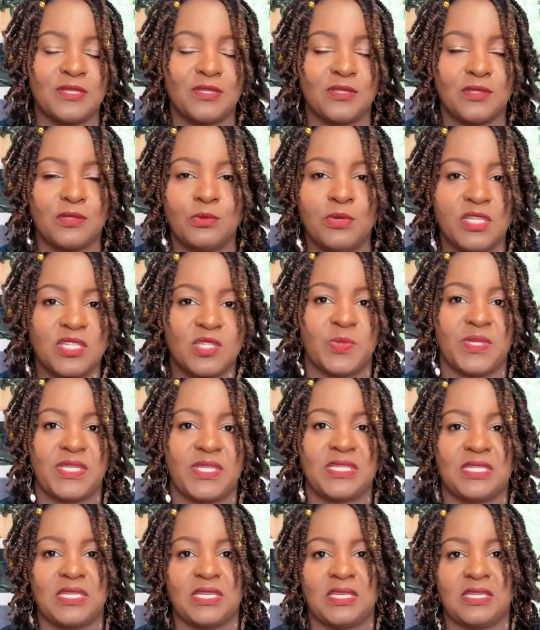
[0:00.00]
as soon as
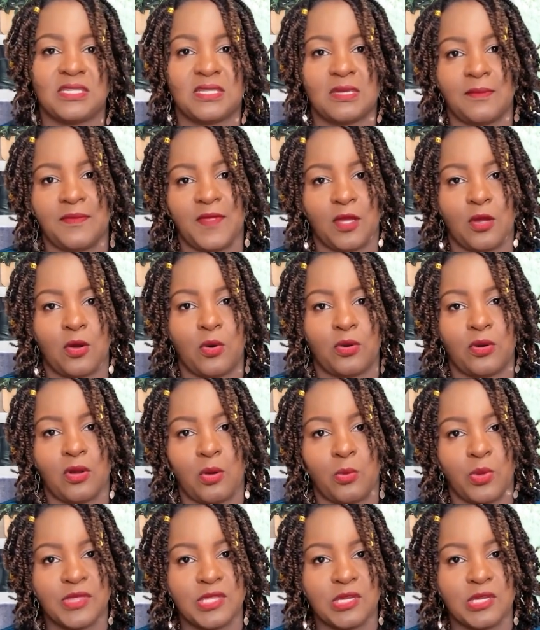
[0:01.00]
we see something going on